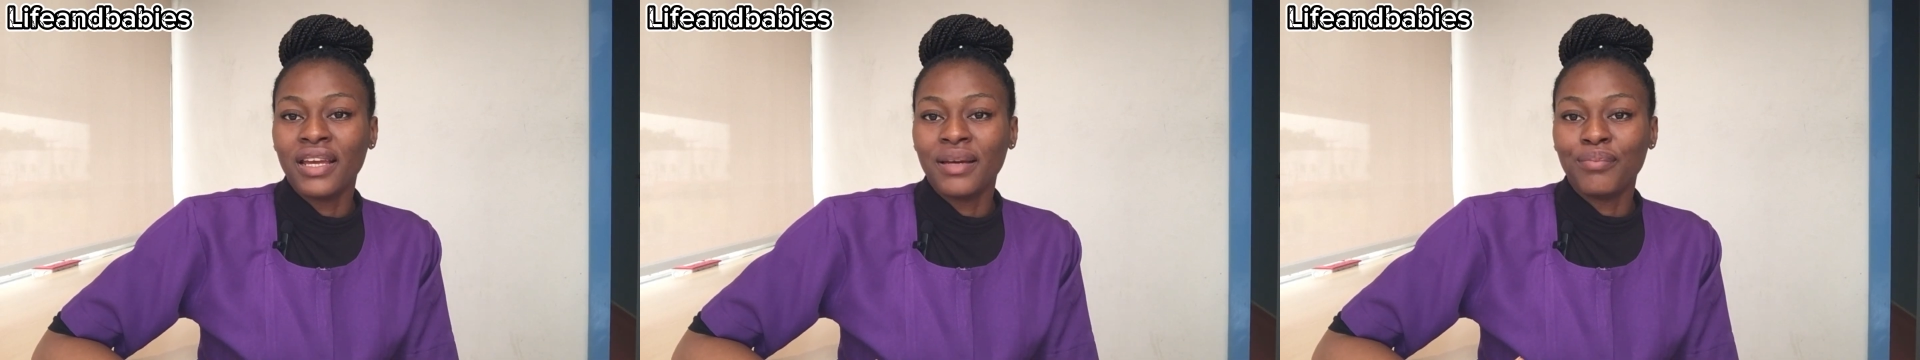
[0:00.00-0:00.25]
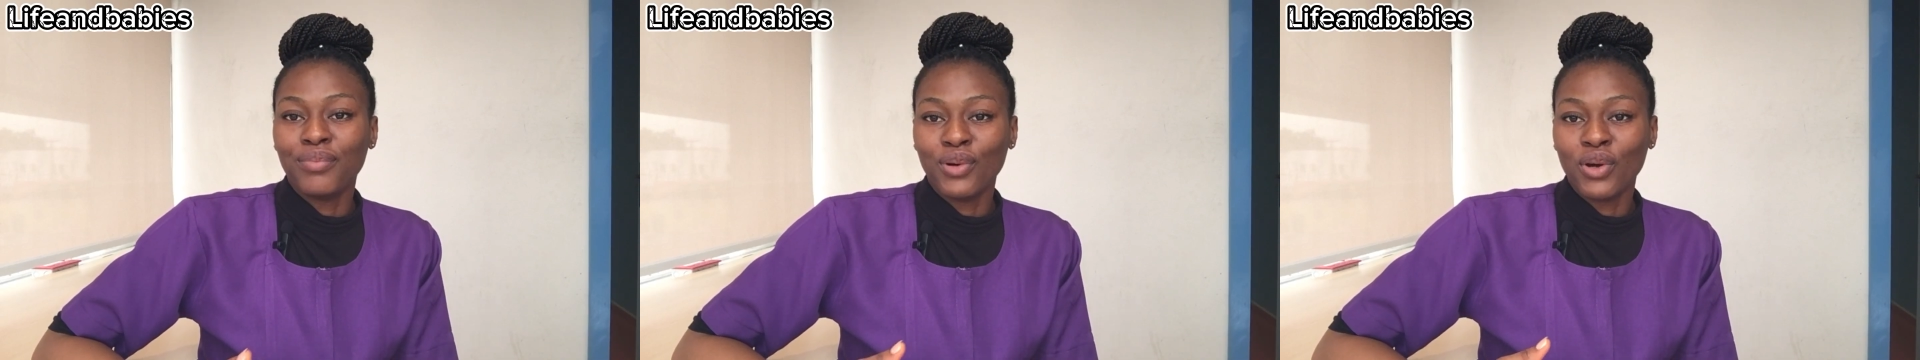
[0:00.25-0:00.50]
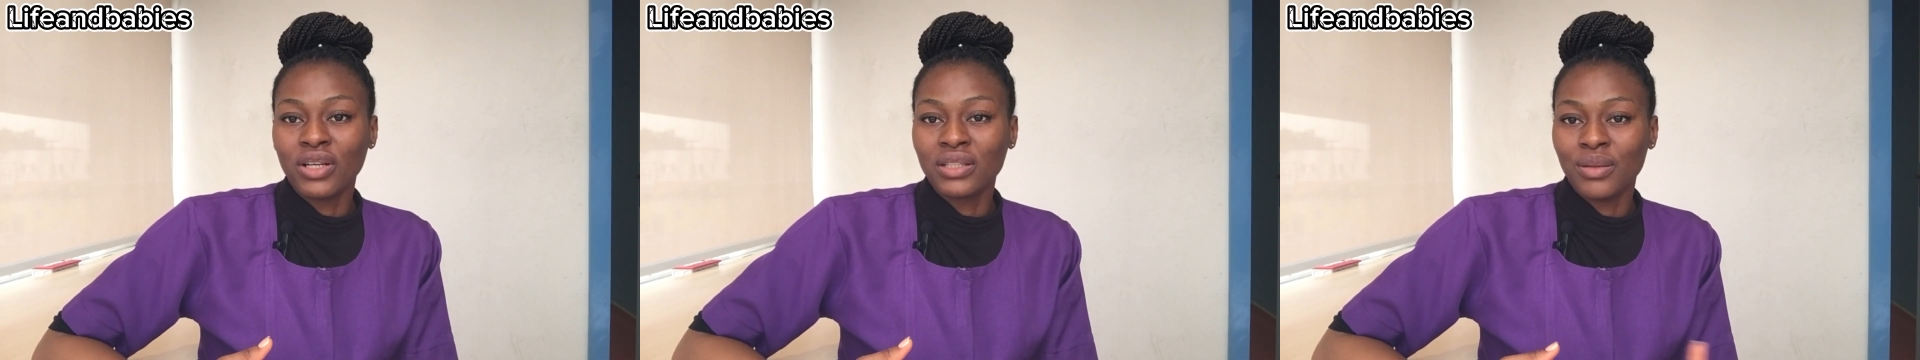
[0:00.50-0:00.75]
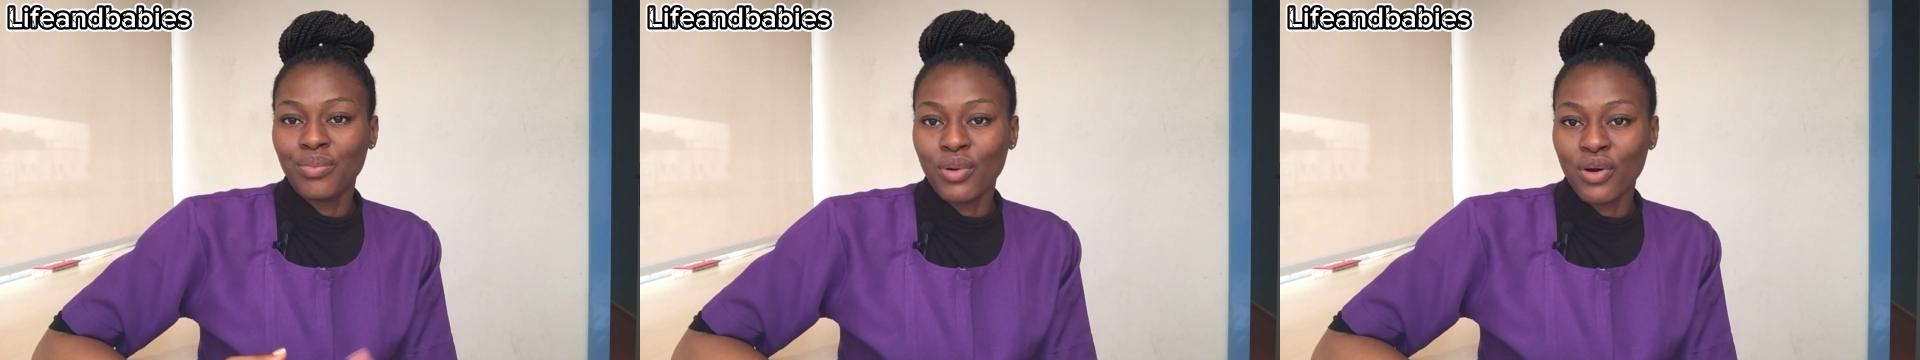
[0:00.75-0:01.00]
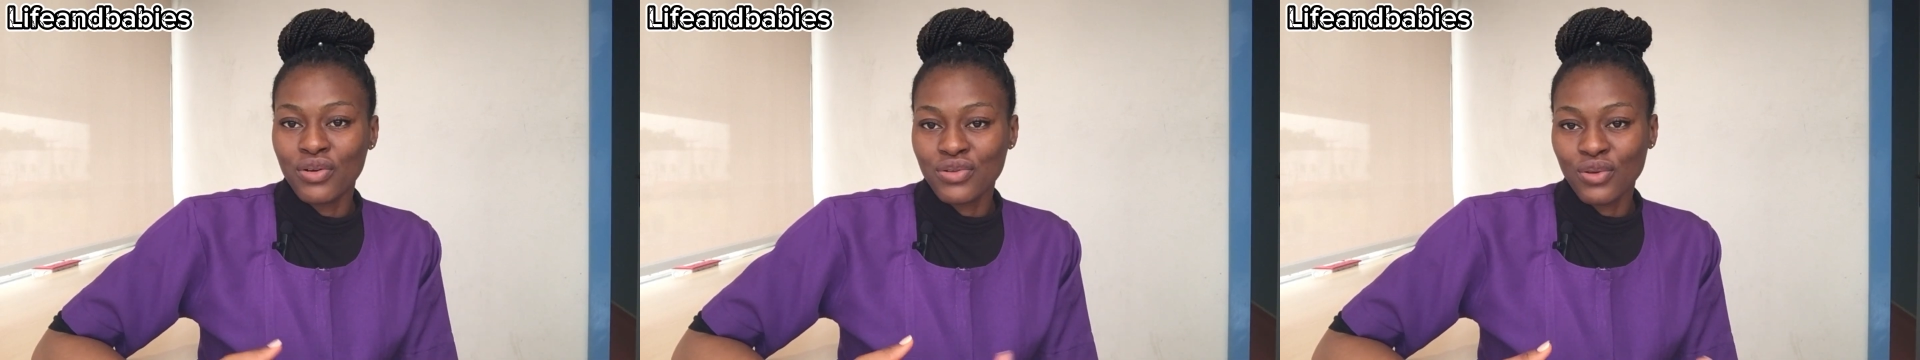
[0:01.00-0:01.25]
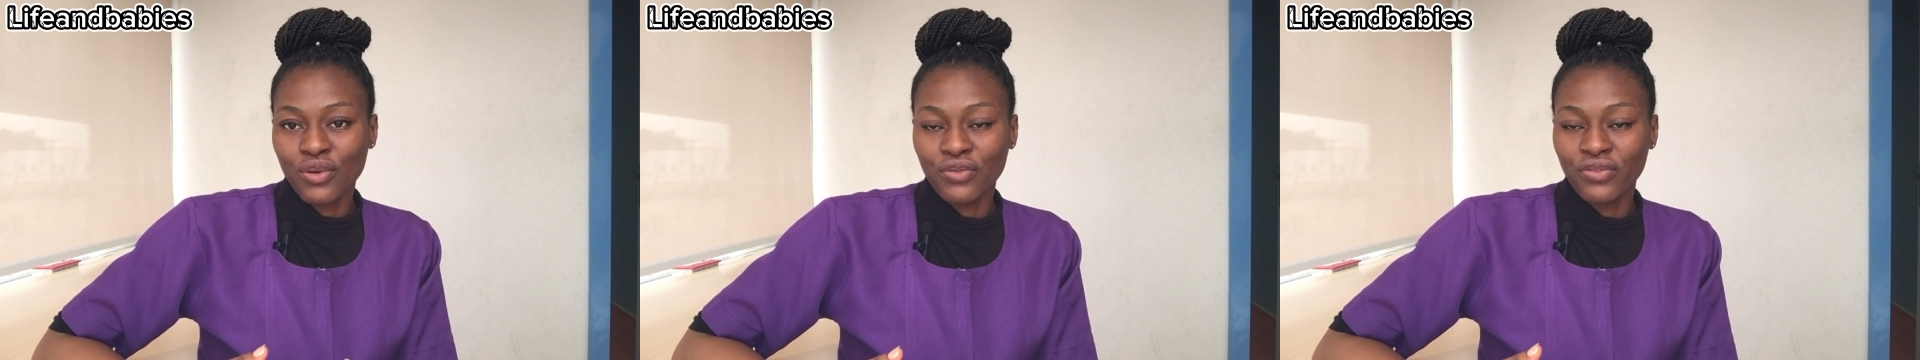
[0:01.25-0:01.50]
block the pores
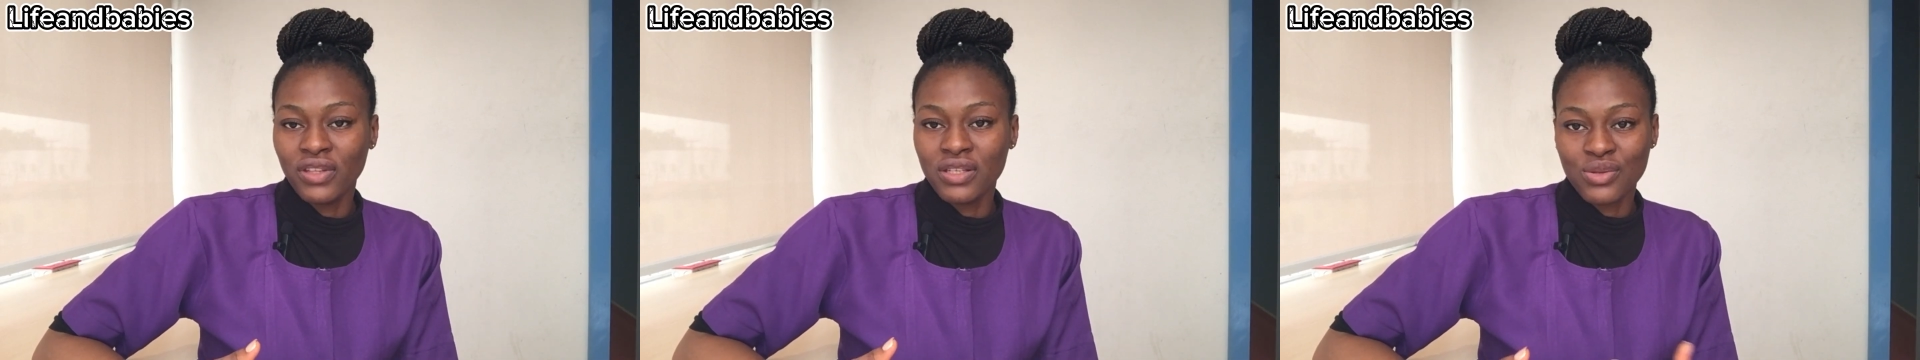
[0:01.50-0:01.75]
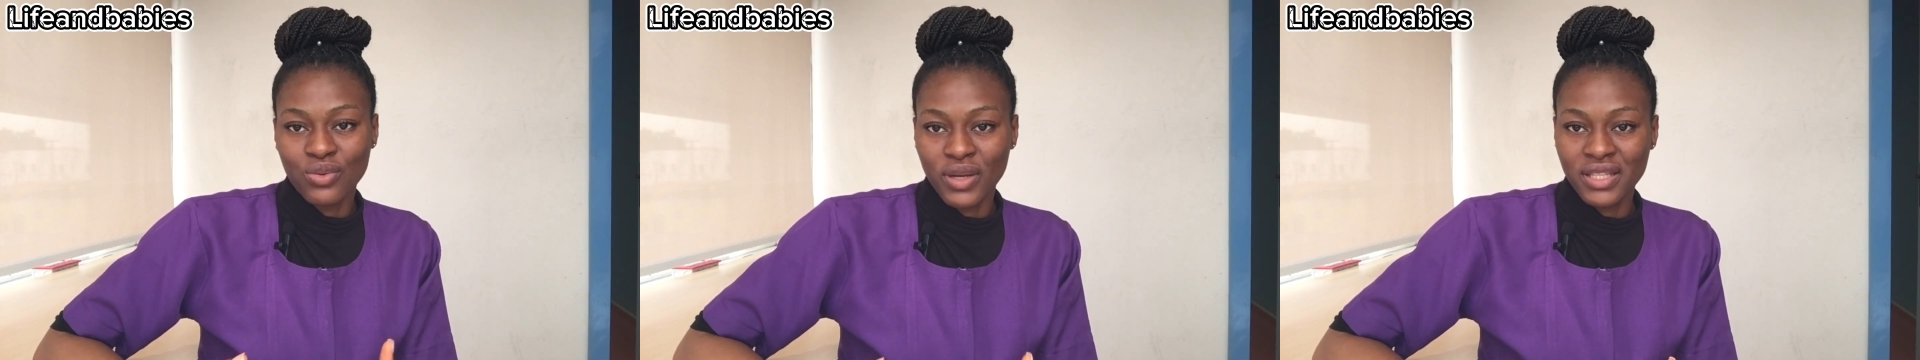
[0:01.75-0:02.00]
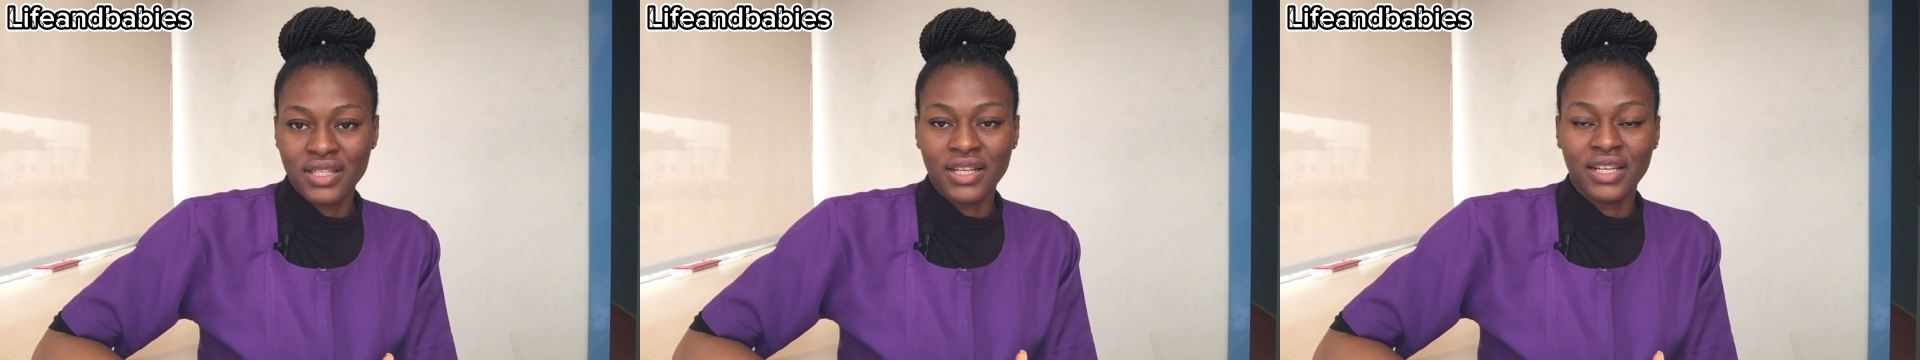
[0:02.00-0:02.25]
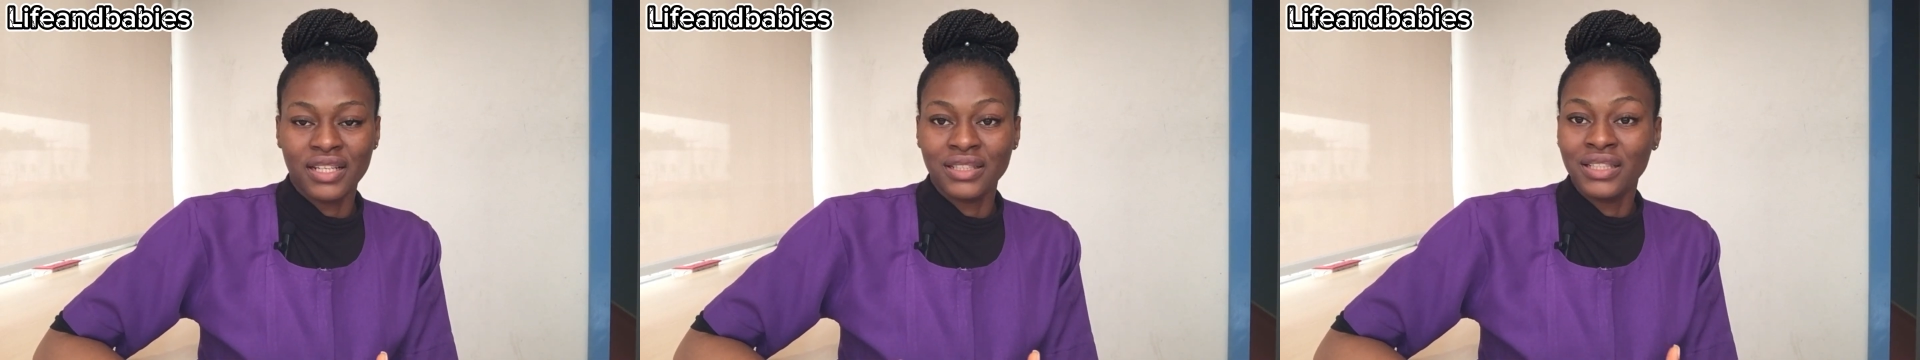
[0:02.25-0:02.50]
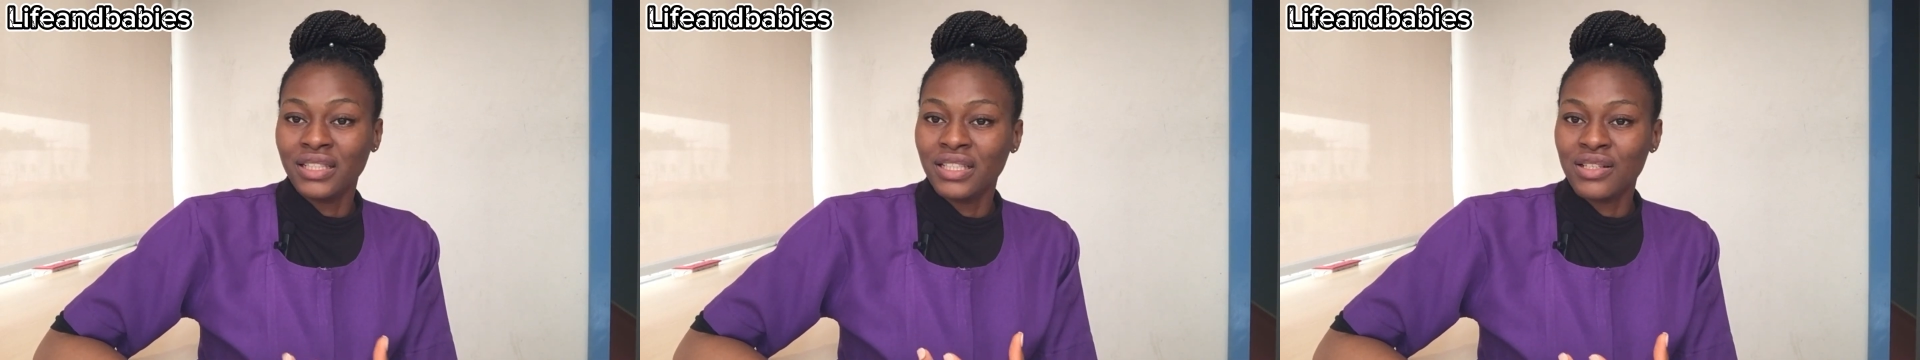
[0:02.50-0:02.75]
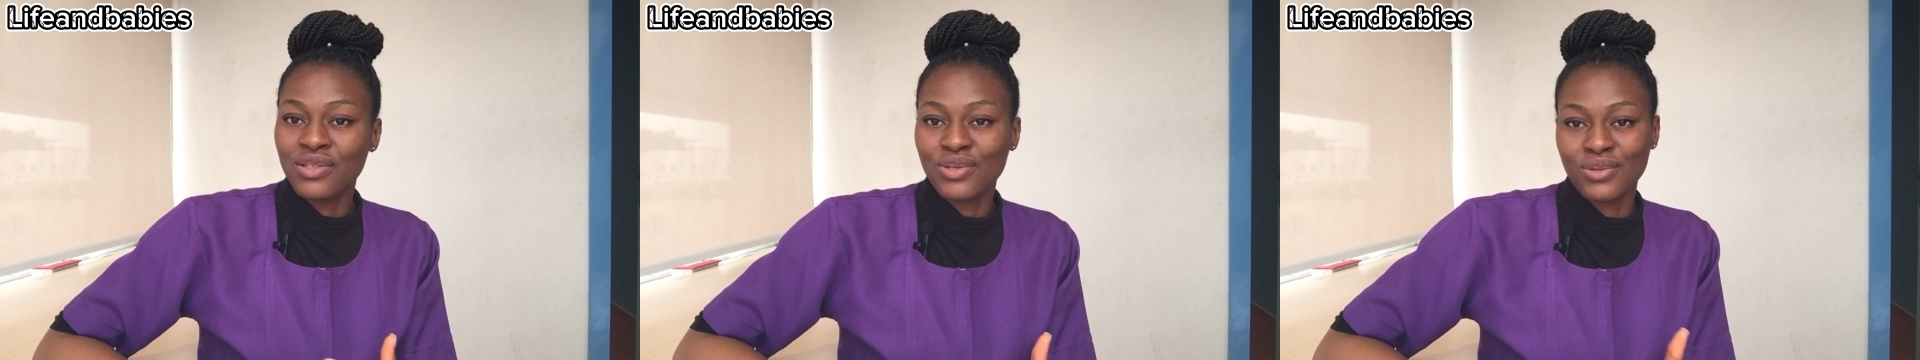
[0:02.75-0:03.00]
of the sweat gland,
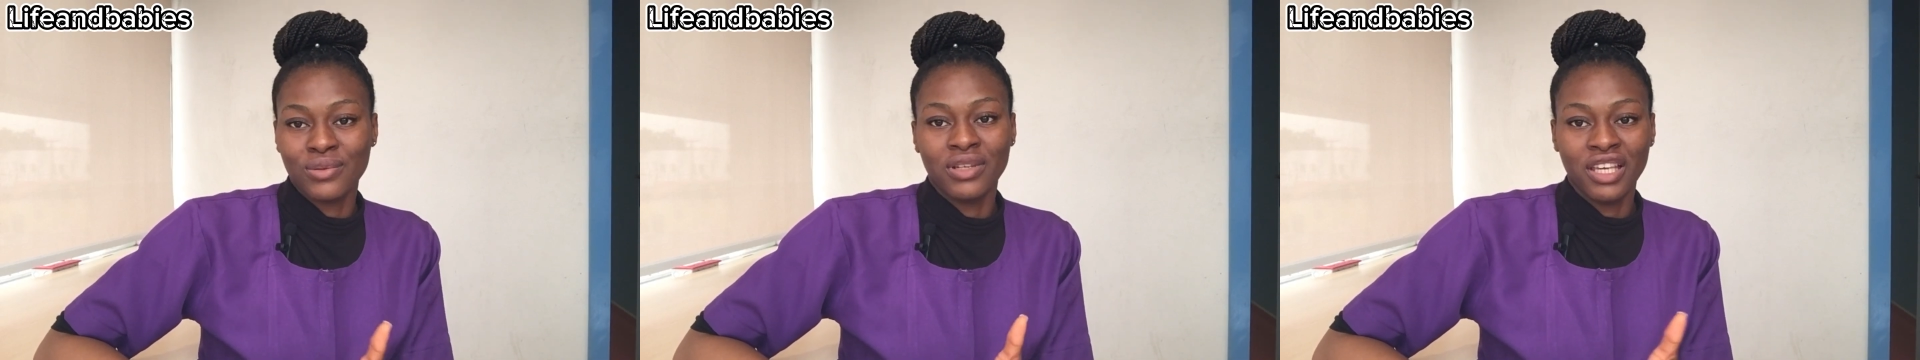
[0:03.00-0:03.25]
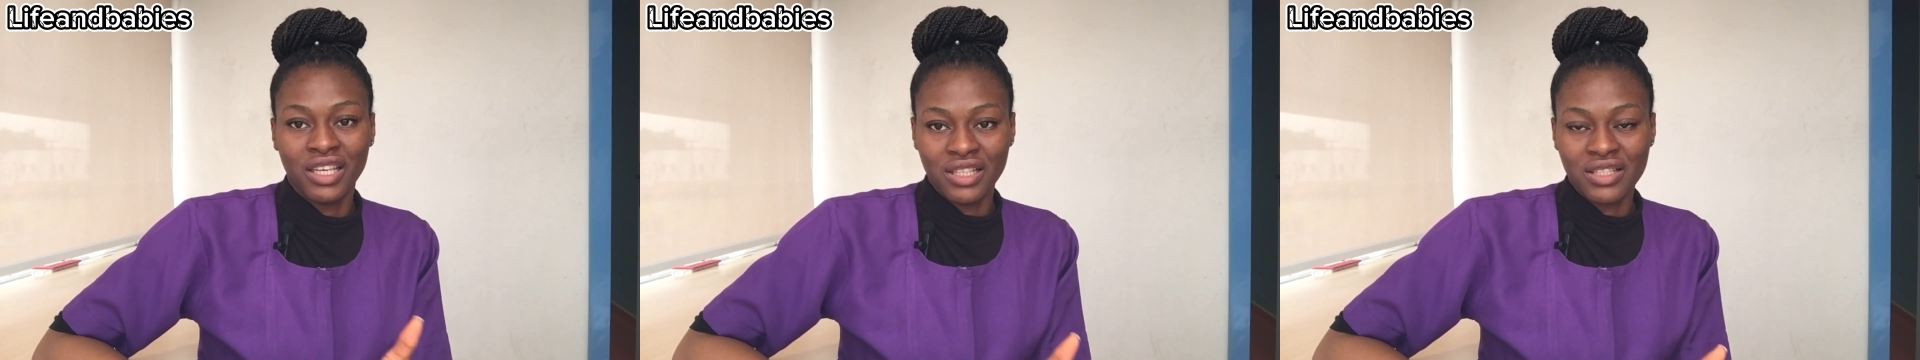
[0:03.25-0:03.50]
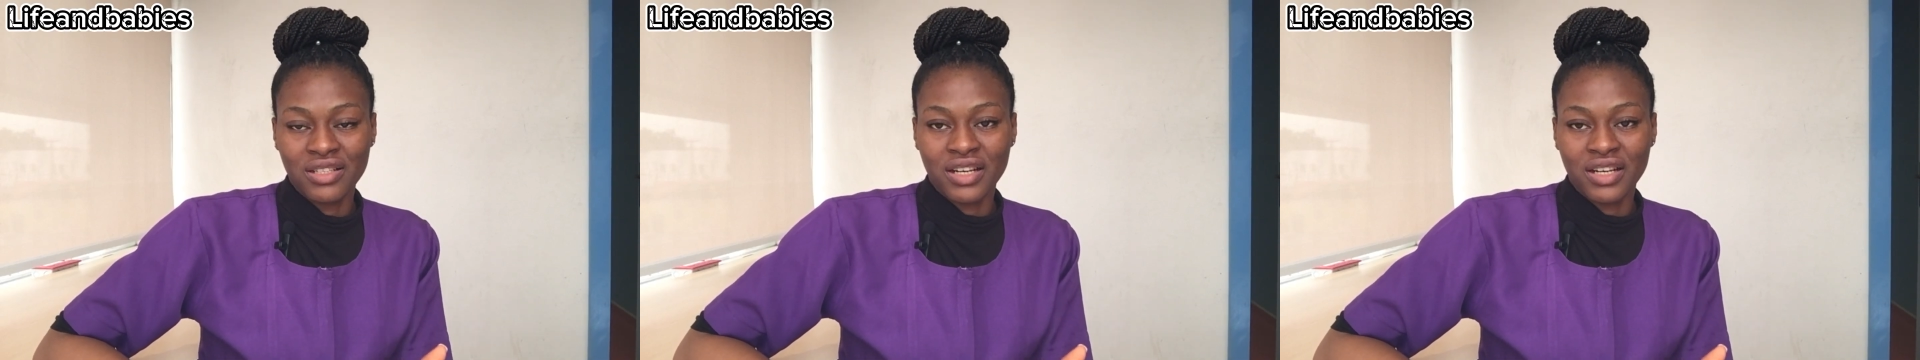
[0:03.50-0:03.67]
leading to heat